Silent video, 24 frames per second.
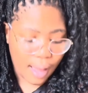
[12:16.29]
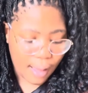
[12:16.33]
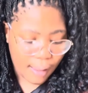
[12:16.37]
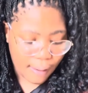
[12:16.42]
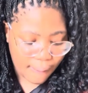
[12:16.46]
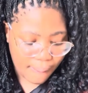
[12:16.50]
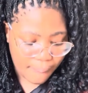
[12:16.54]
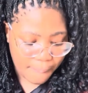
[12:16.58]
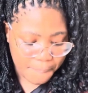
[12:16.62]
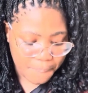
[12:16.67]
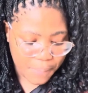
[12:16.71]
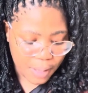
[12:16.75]

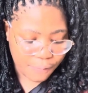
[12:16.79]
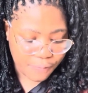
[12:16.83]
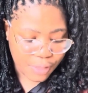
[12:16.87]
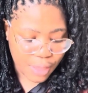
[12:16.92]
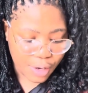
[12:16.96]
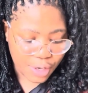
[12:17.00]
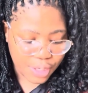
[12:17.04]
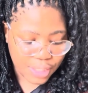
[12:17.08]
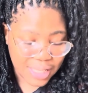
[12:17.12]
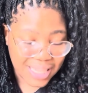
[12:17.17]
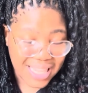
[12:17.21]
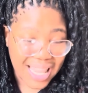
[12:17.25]
If
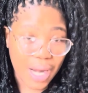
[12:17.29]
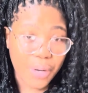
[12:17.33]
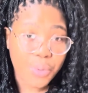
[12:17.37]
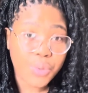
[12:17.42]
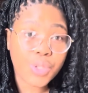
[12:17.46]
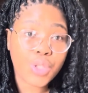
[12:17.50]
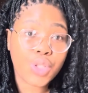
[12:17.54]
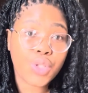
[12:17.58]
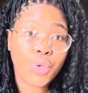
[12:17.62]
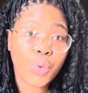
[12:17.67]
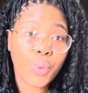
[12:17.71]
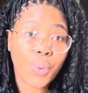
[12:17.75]
the reason
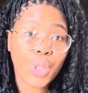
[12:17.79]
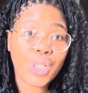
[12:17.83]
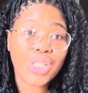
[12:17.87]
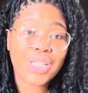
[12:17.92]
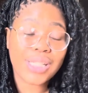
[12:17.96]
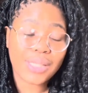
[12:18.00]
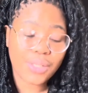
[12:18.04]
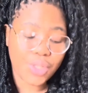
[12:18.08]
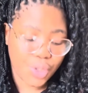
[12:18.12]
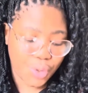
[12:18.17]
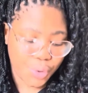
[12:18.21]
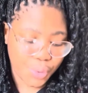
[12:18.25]
that you
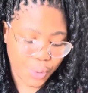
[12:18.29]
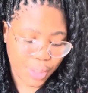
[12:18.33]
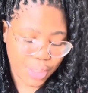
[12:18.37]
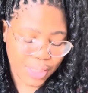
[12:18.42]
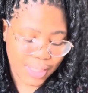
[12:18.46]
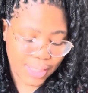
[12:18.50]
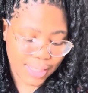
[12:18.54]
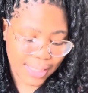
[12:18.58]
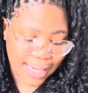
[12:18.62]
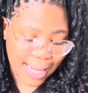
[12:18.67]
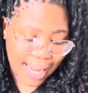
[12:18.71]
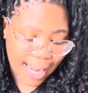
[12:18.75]
were
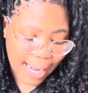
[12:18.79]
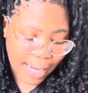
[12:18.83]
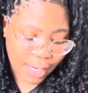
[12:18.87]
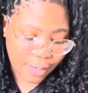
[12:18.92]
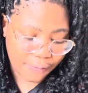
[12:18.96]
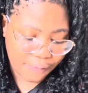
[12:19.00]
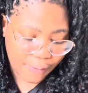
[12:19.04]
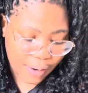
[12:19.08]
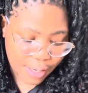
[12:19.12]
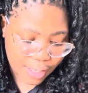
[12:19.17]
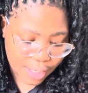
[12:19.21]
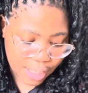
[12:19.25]

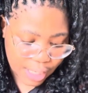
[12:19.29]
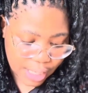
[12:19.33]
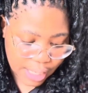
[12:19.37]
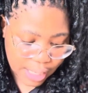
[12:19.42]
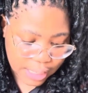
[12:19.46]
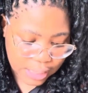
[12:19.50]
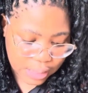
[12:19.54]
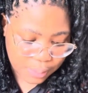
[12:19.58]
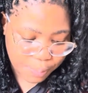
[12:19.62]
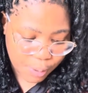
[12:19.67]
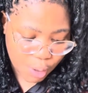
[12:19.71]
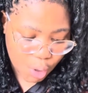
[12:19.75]
denied
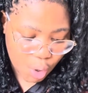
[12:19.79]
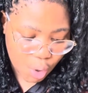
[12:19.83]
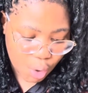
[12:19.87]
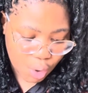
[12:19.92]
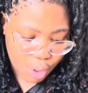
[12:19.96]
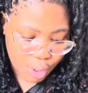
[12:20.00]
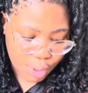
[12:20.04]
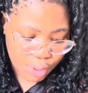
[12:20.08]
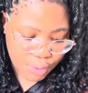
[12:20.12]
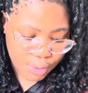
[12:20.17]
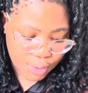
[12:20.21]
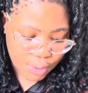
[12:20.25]
funding is
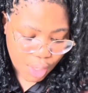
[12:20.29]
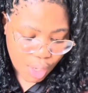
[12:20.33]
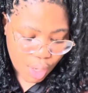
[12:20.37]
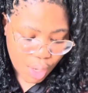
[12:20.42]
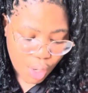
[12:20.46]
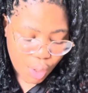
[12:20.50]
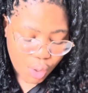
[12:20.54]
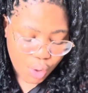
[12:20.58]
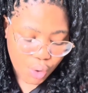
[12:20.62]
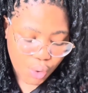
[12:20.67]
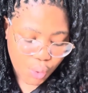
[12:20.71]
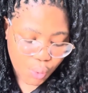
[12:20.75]
because
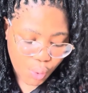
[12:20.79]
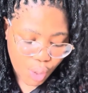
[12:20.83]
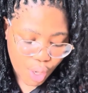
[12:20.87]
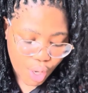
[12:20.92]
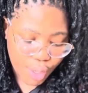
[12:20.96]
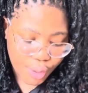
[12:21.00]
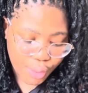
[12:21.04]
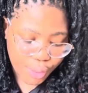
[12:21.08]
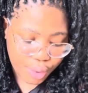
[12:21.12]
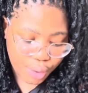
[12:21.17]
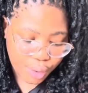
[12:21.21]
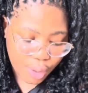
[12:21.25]
you
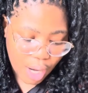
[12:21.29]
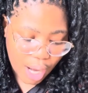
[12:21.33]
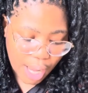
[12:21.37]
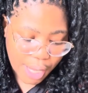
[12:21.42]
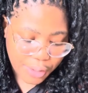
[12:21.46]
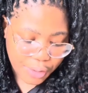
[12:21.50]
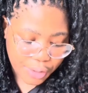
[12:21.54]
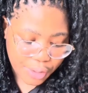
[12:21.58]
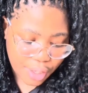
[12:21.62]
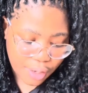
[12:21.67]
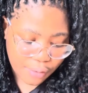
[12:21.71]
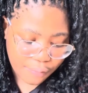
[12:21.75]
earn
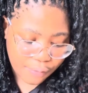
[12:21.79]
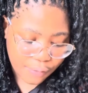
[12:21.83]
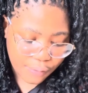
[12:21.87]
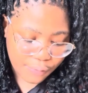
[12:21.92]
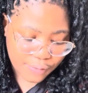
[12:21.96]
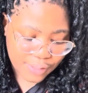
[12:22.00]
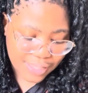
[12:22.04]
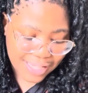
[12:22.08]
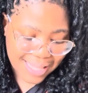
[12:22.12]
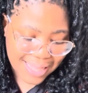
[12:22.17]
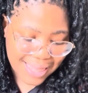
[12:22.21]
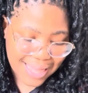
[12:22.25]

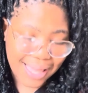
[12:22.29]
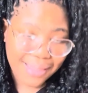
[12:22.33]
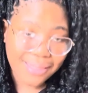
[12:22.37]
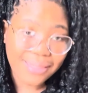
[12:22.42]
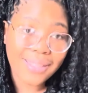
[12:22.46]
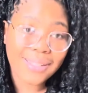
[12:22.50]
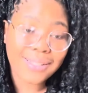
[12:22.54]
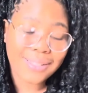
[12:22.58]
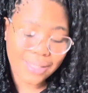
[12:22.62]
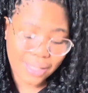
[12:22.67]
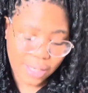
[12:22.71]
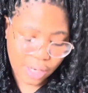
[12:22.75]
350 than
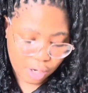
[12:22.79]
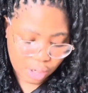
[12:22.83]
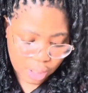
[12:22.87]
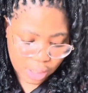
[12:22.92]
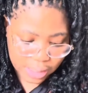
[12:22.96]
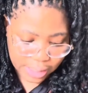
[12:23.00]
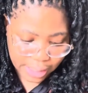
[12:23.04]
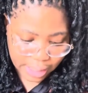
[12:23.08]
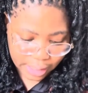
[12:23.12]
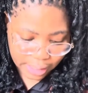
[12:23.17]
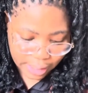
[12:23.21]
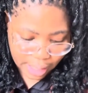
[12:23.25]
the
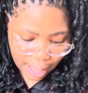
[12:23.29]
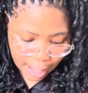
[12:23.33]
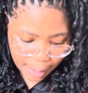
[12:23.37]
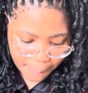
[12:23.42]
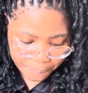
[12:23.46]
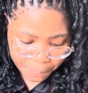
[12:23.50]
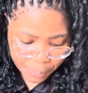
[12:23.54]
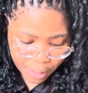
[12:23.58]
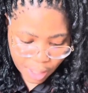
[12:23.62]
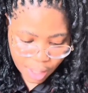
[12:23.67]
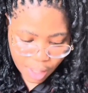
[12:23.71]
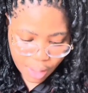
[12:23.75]
declared
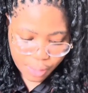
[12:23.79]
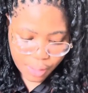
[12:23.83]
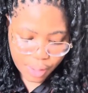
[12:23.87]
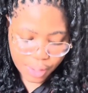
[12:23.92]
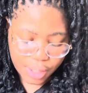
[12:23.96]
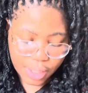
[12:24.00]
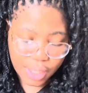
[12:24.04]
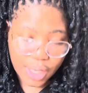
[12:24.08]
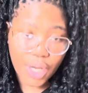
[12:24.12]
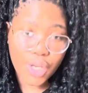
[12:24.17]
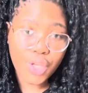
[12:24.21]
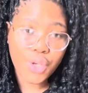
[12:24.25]
income, then
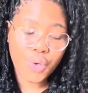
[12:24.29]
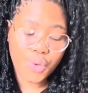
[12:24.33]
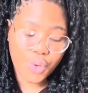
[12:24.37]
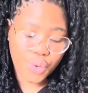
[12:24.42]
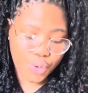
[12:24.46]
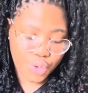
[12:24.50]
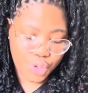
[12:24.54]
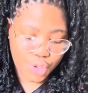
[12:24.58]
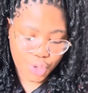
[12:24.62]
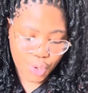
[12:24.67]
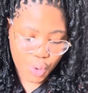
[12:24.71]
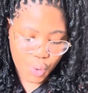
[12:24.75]
here you
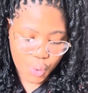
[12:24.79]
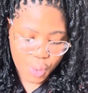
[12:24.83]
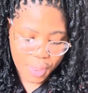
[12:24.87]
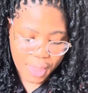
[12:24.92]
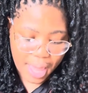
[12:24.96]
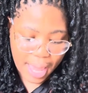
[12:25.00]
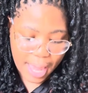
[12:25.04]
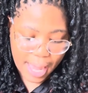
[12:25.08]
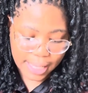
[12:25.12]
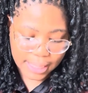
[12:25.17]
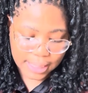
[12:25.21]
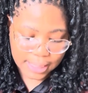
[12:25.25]
could show
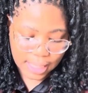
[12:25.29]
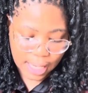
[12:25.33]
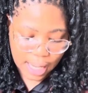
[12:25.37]
that